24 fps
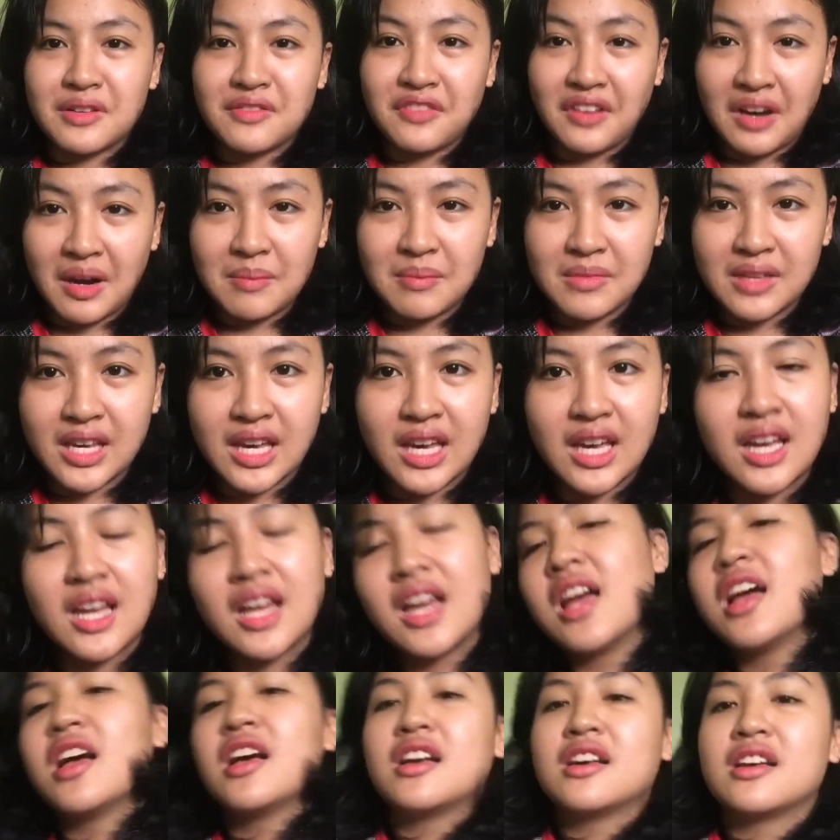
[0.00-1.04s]
family
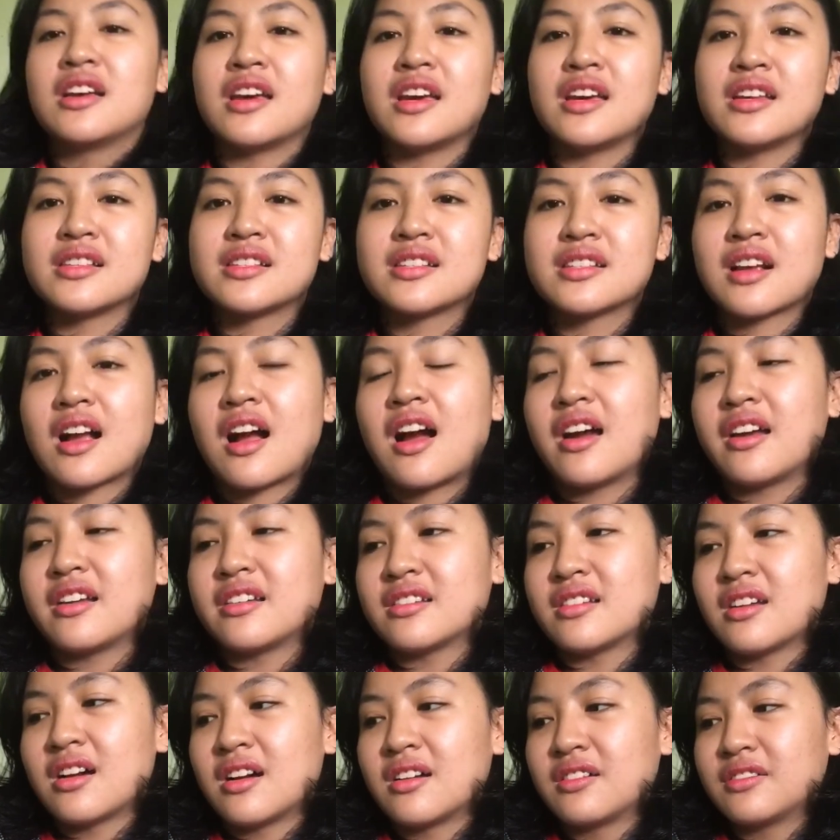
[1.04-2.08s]
it's
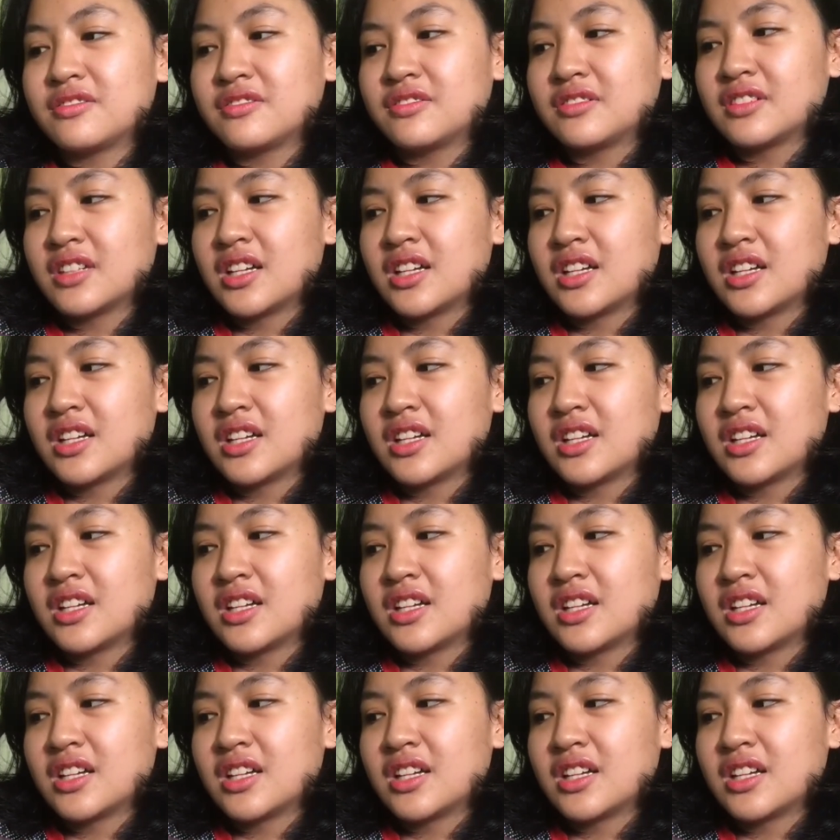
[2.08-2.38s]
kind of